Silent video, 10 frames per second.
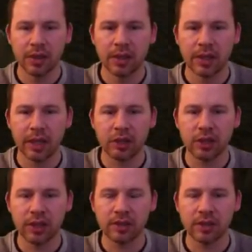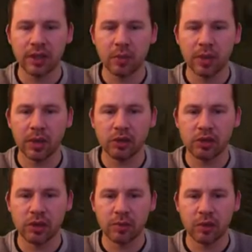There actually is a way to
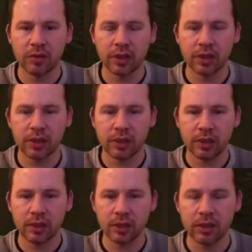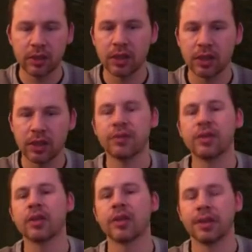jump over here if
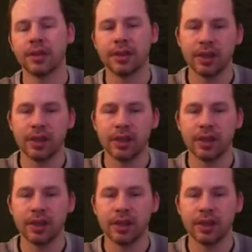you're good.